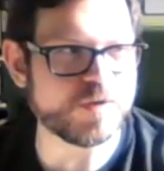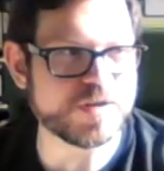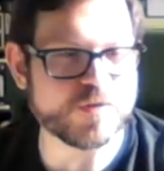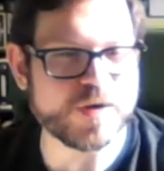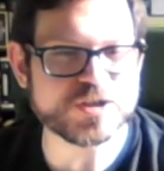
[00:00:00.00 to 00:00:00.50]

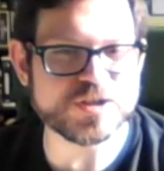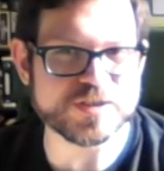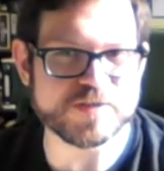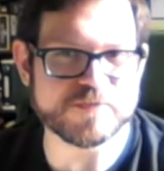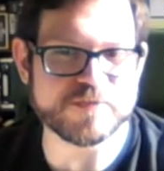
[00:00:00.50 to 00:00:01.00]
the
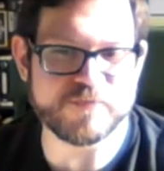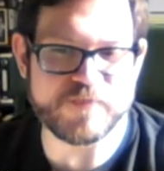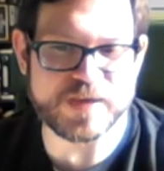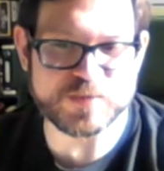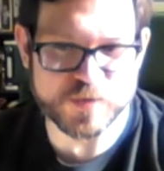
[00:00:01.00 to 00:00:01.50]
questions on
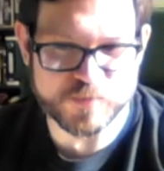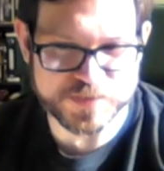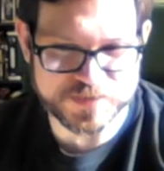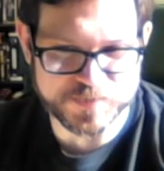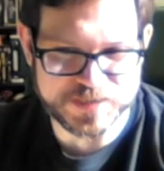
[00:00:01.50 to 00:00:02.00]
Facebook
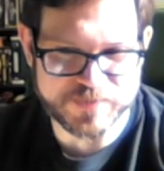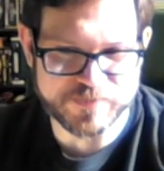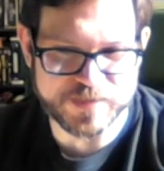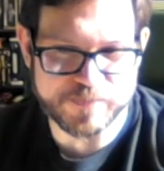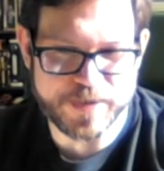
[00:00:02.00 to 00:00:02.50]
was
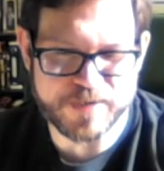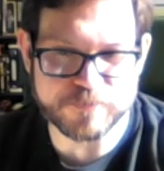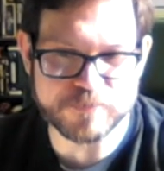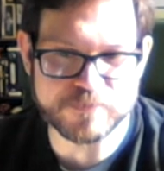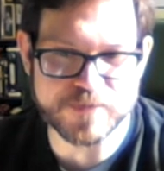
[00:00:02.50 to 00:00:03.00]
specifically
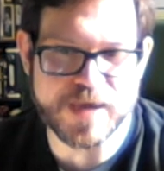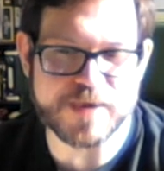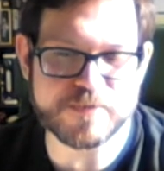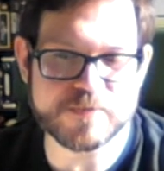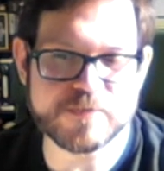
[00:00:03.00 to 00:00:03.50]
about
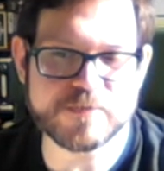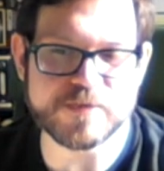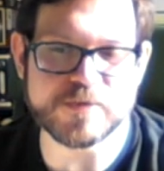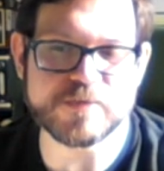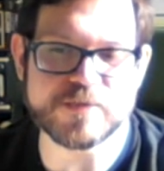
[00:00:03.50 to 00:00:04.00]

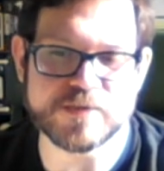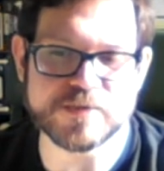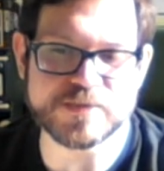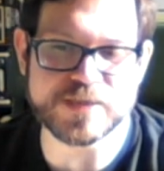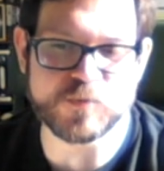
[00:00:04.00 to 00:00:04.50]

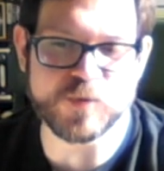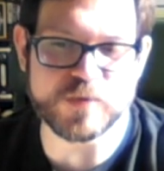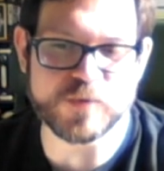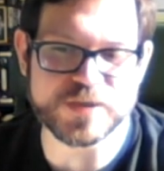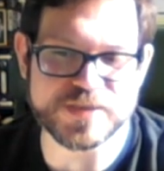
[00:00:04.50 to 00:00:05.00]
that. Said
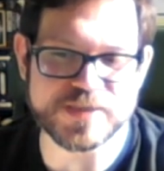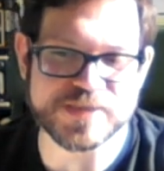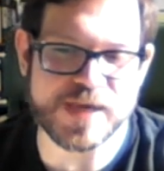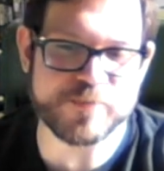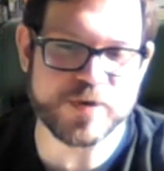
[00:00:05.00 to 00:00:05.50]
what is the
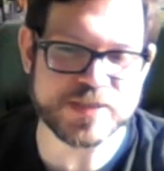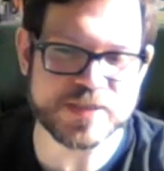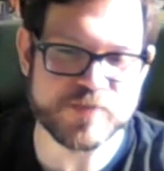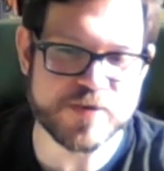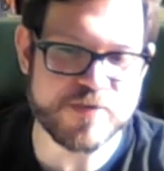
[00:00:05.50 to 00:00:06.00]
design
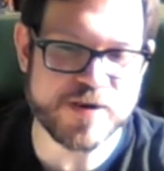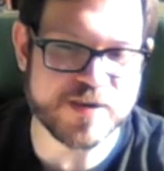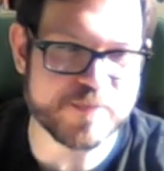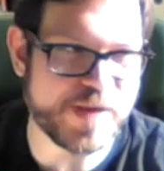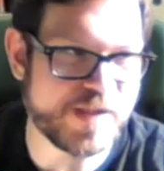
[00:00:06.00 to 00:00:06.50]
process for
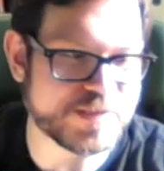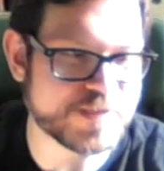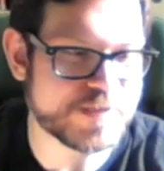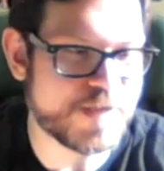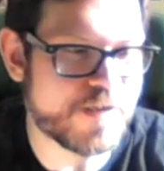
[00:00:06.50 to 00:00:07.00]
creating and
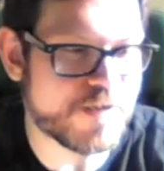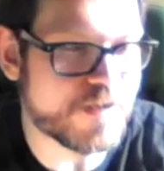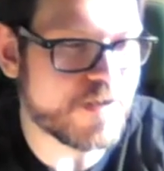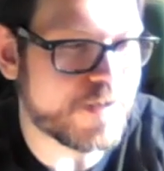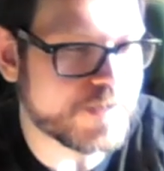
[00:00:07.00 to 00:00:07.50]
balancing the character cards?